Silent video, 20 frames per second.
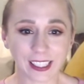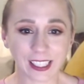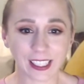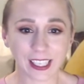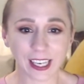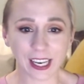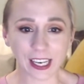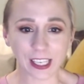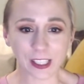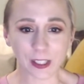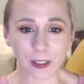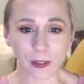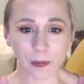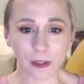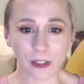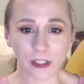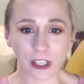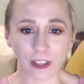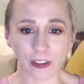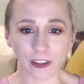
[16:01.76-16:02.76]
I assume
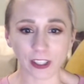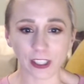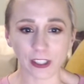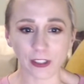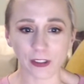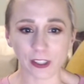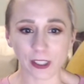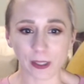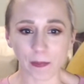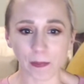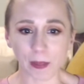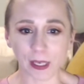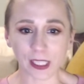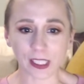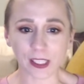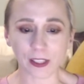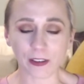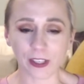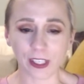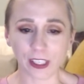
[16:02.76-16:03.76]
you generally do some
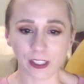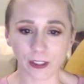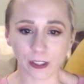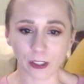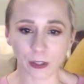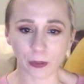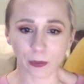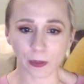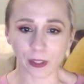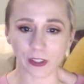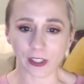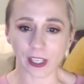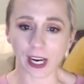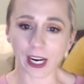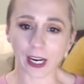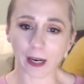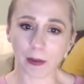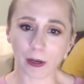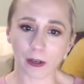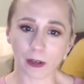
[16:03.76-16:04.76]
basic research when you talk
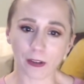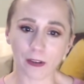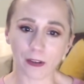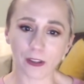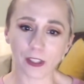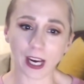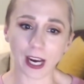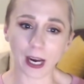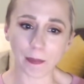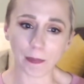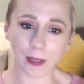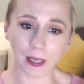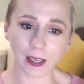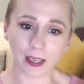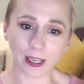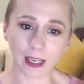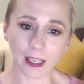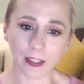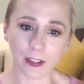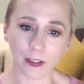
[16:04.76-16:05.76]
about a new topic
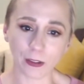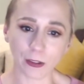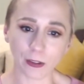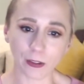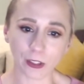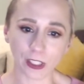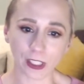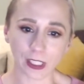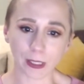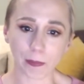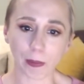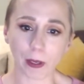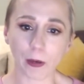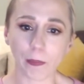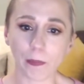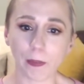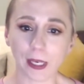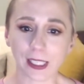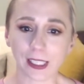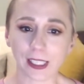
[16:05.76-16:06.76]
and you don't just spout
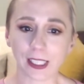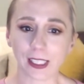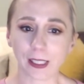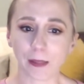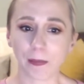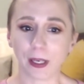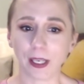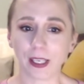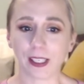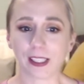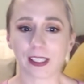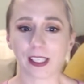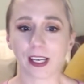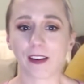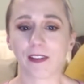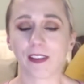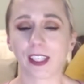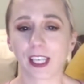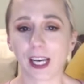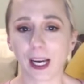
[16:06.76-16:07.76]
baseless opinions off
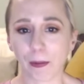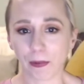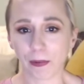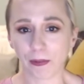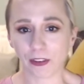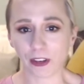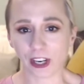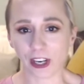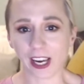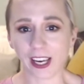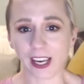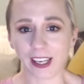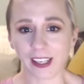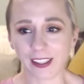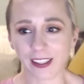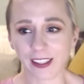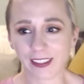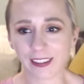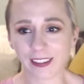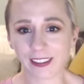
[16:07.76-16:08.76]
the top of your head.
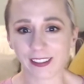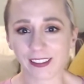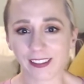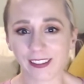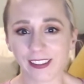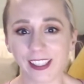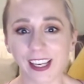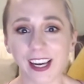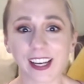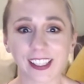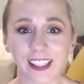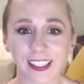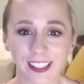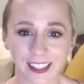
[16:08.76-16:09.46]
Yes.